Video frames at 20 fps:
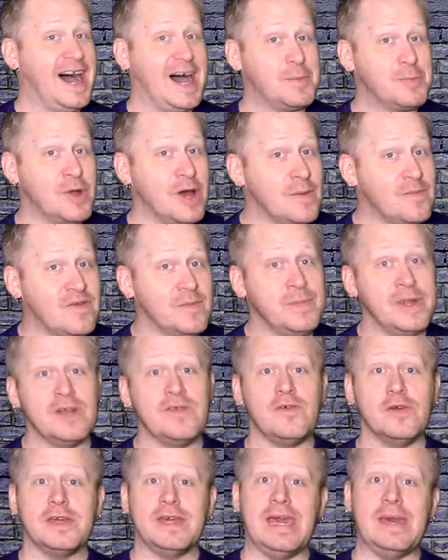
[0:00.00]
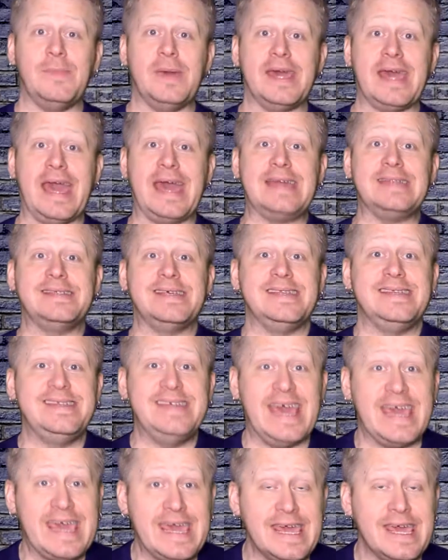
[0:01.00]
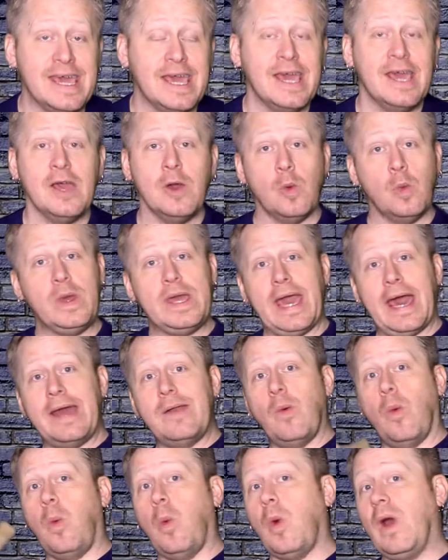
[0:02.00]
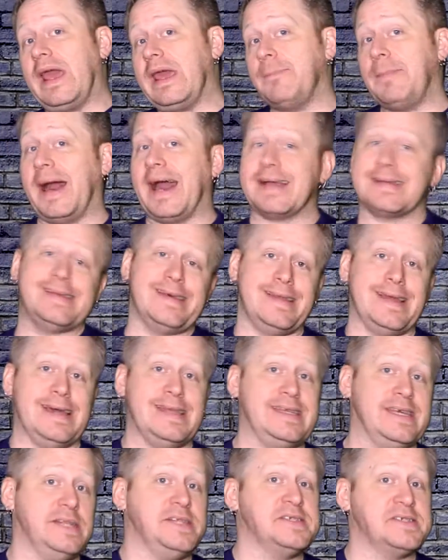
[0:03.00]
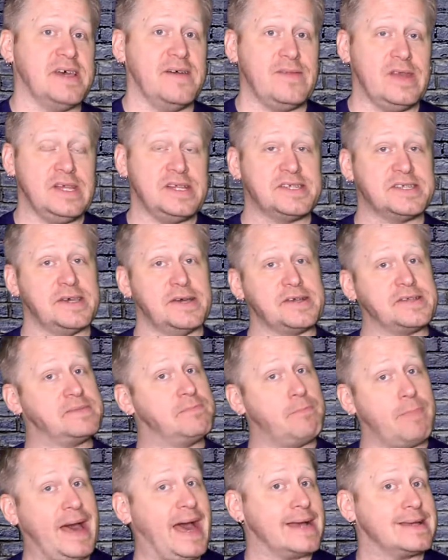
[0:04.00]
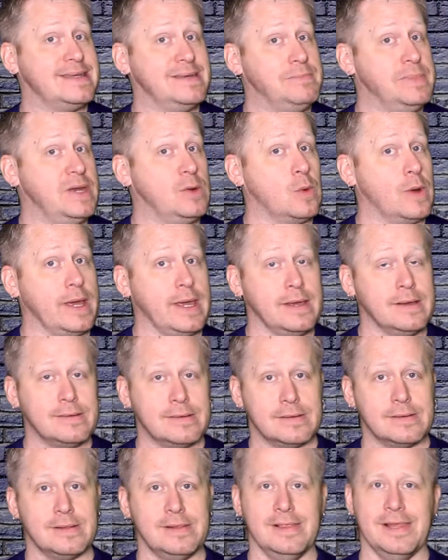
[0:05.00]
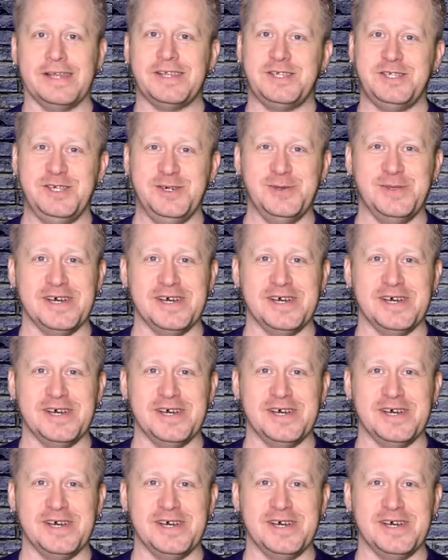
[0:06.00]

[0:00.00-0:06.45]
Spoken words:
I'm Rob from Barefoot Gaming, and today we head way back to 1976, back to Midway. Let's do